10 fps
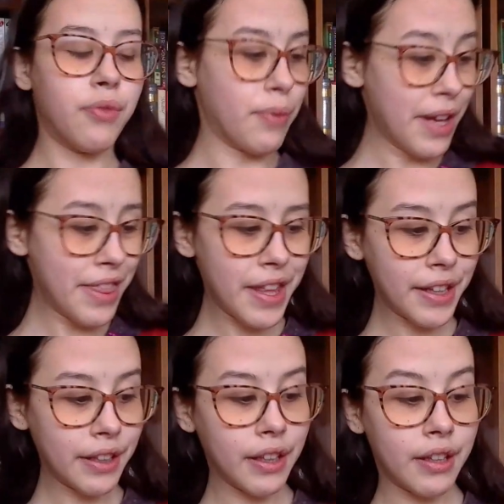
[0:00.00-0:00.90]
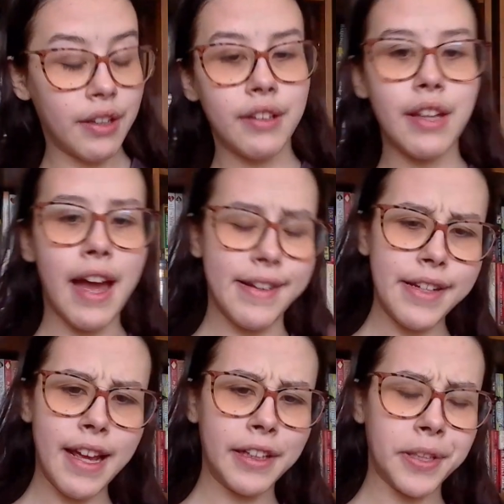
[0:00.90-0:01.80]
one thing that I
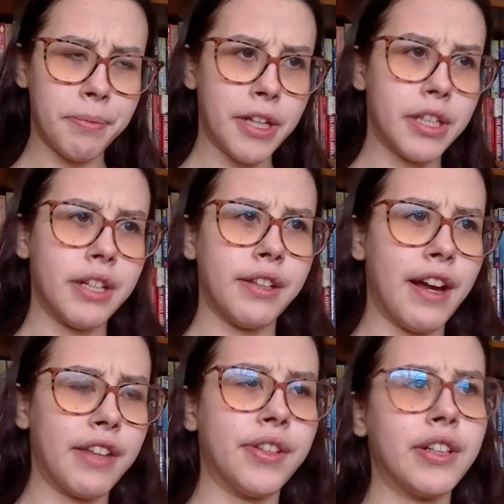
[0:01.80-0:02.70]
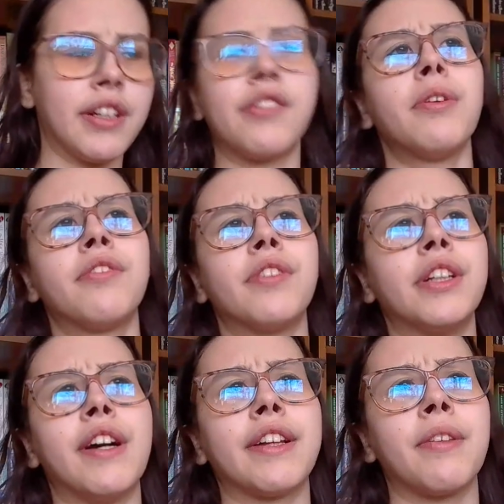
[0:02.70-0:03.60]
didn't actually mention in the last video, because it wasn't
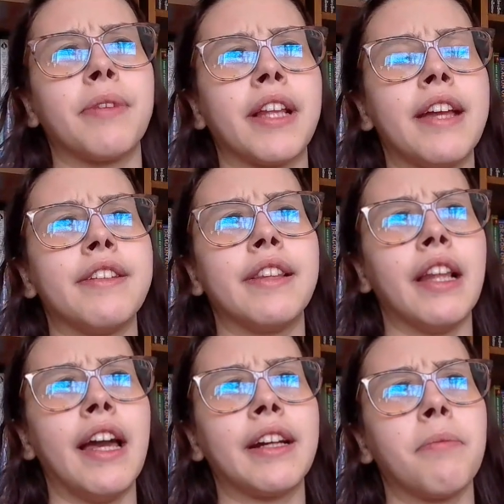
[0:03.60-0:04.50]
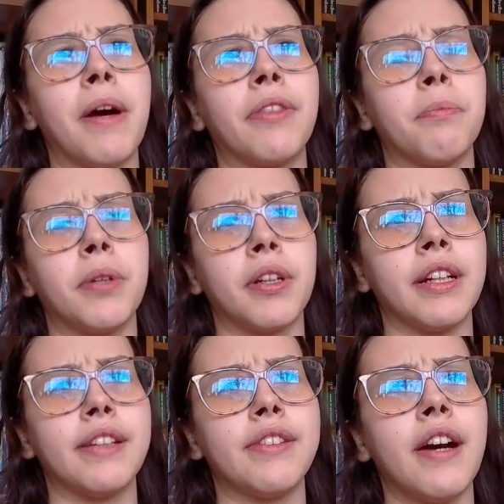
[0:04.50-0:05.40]
really like something that I didn't like about the book
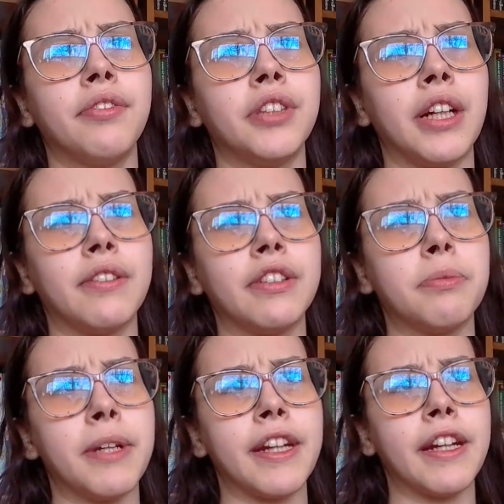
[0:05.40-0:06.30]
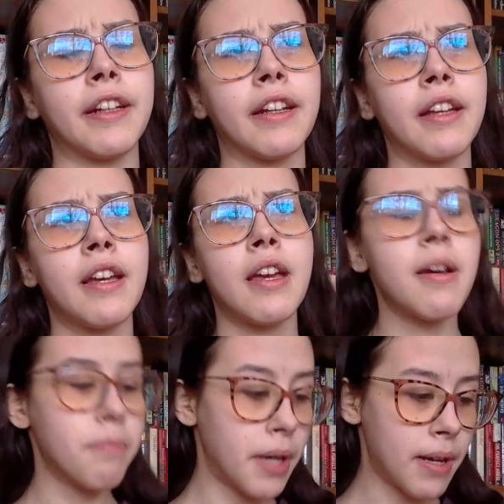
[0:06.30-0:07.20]
in itself, generally speaking.
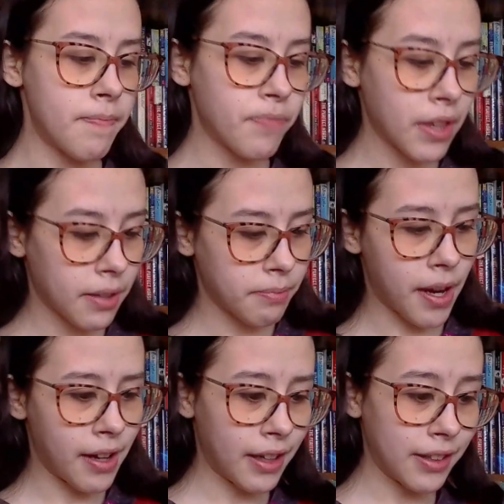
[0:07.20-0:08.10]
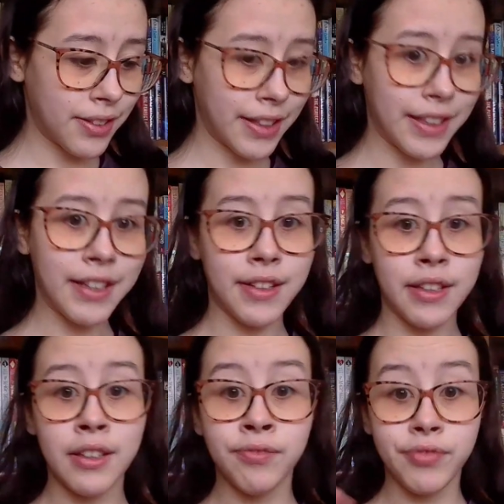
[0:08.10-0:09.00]
But, honestly, because
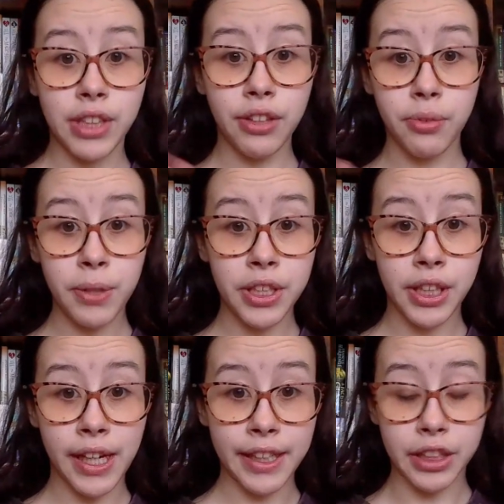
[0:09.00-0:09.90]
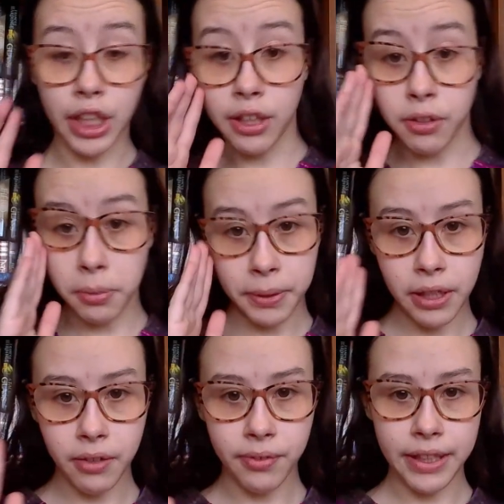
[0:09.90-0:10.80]
it does switch, like, general
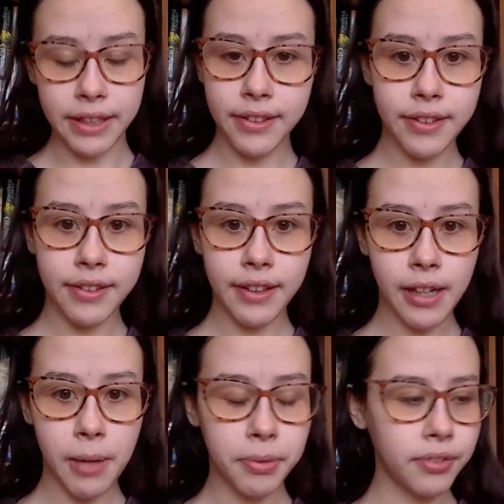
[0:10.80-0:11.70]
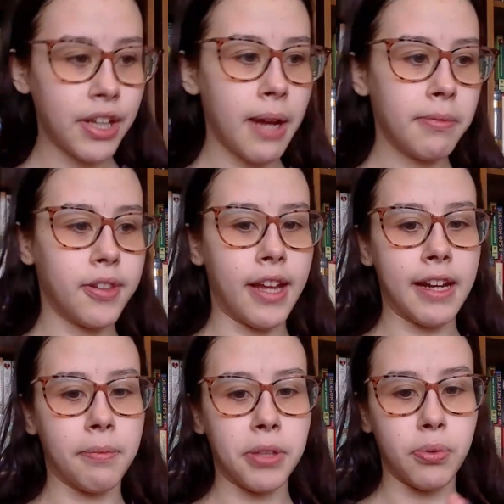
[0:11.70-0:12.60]
POVs a couple of times,
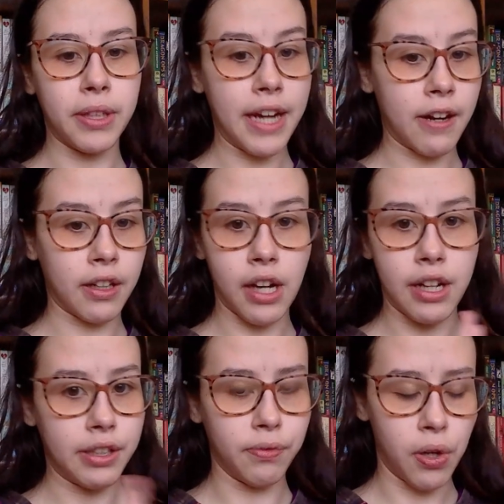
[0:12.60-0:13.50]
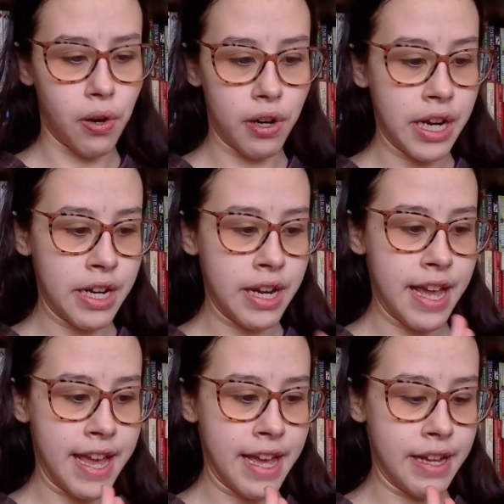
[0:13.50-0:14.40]
like, between Aragon and Roran
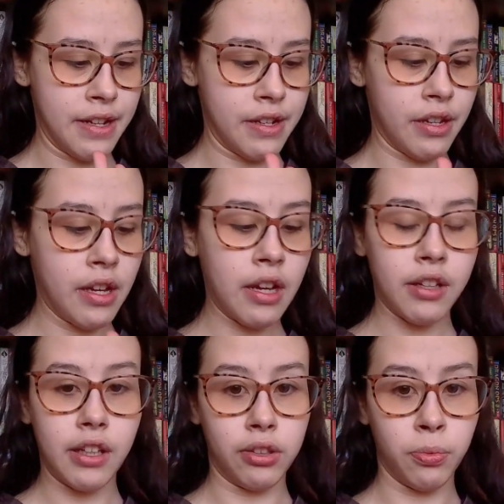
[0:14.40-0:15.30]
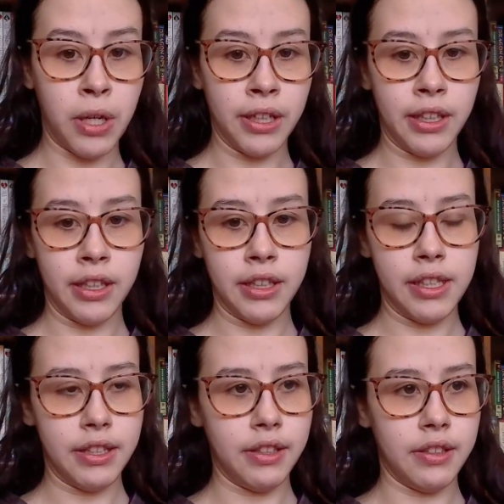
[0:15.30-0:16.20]
and Naswada
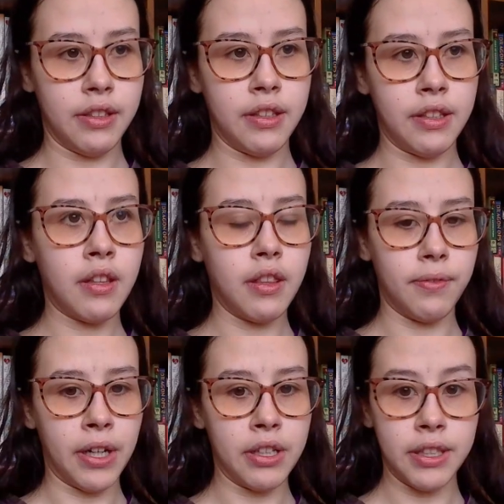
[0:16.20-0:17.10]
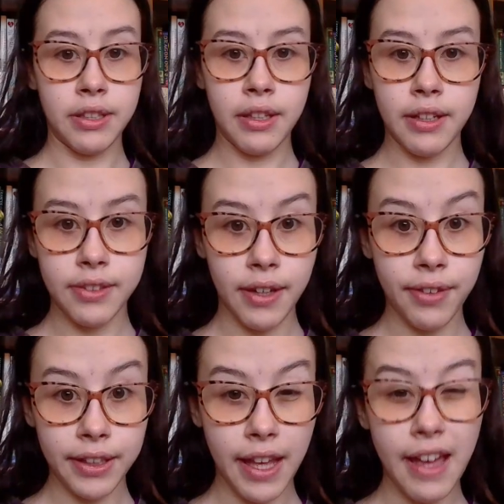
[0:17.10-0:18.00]
and the Varden and stuff
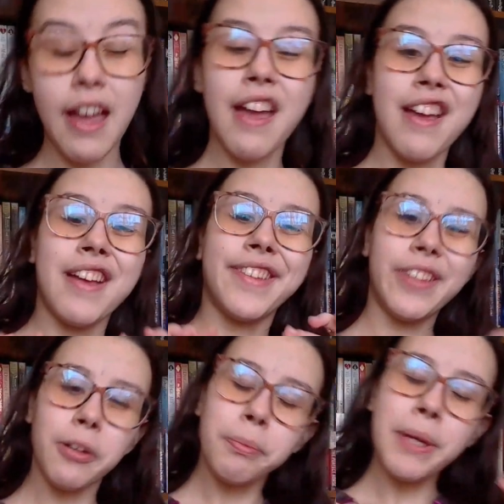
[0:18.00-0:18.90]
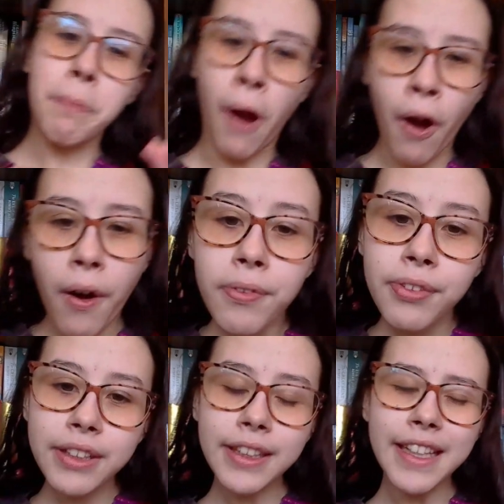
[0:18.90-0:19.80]
like that. To be
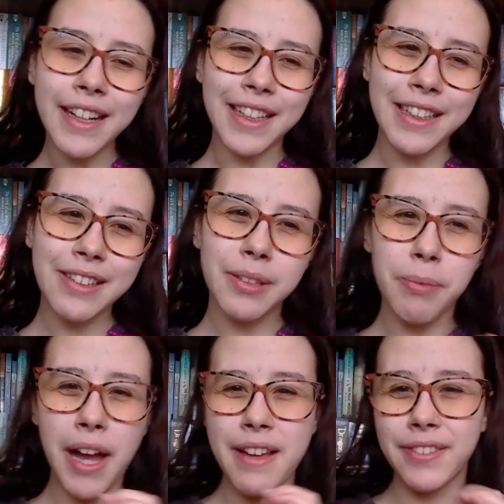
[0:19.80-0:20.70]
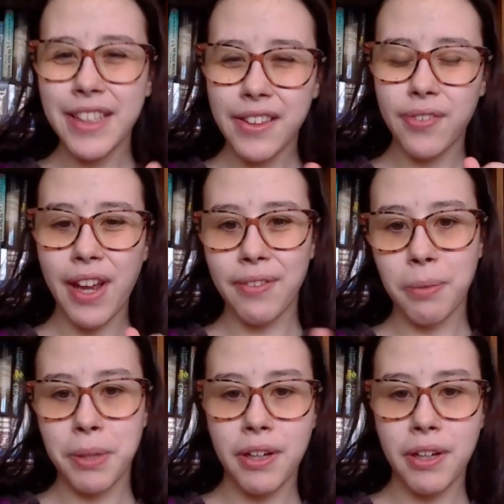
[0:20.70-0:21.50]
perfectly honest, my least favorite